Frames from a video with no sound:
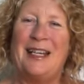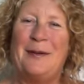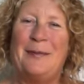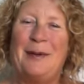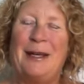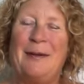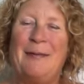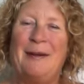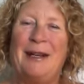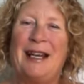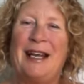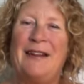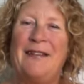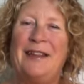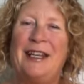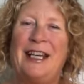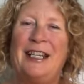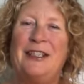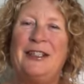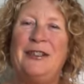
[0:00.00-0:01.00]
people out
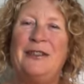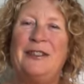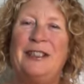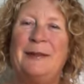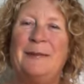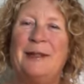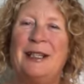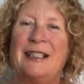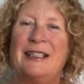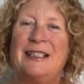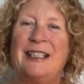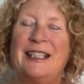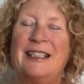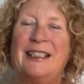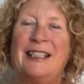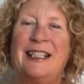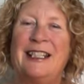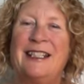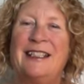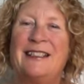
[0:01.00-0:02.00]
there using my
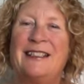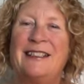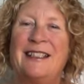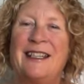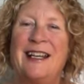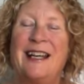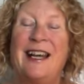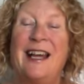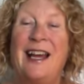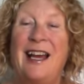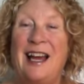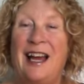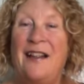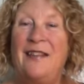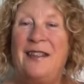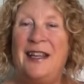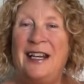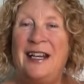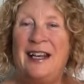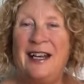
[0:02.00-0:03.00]
techniques
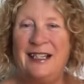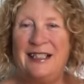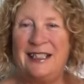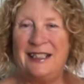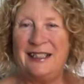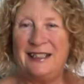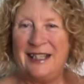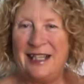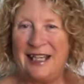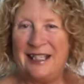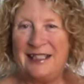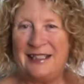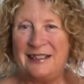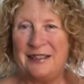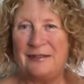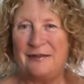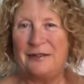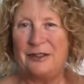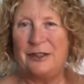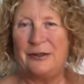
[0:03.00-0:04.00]
and then adding their
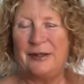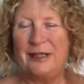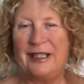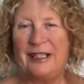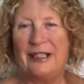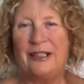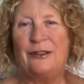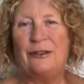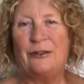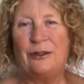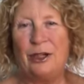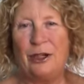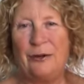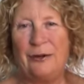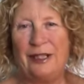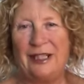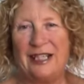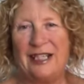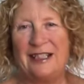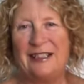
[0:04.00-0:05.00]
stuff to it and
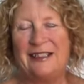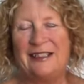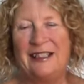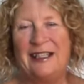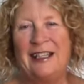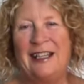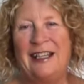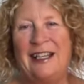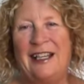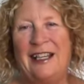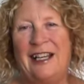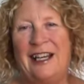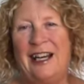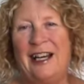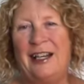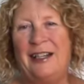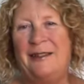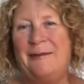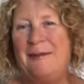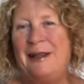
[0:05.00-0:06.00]
growing it
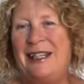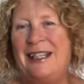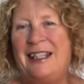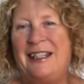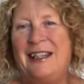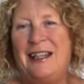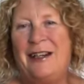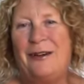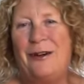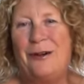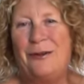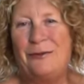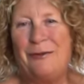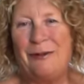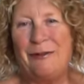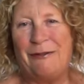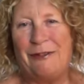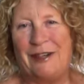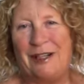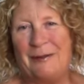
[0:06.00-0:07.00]
and making their own
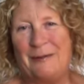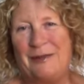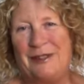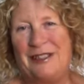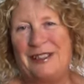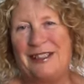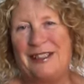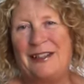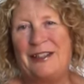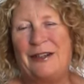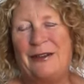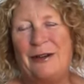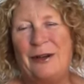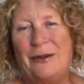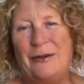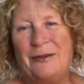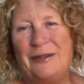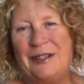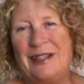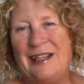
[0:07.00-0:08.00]
refinements and their
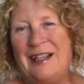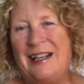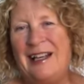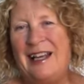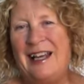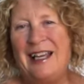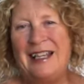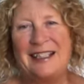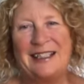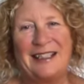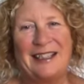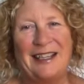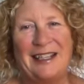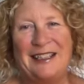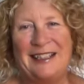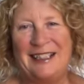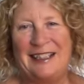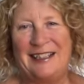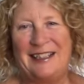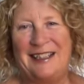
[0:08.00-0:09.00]
own
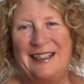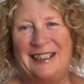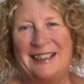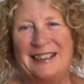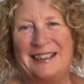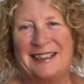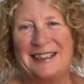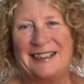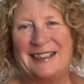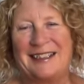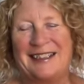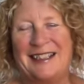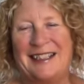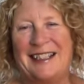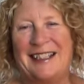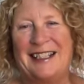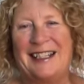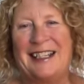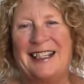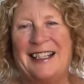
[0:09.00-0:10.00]
exciting things
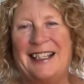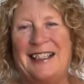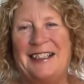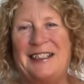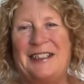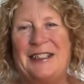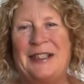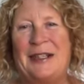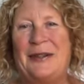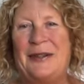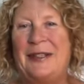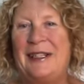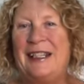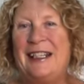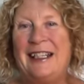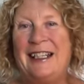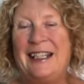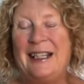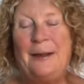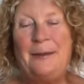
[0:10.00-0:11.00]
so that
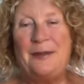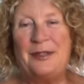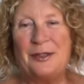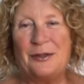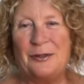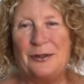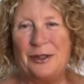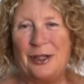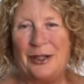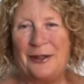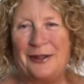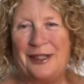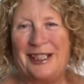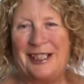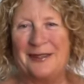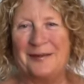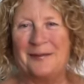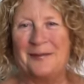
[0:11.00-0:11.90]
it keeps on growing.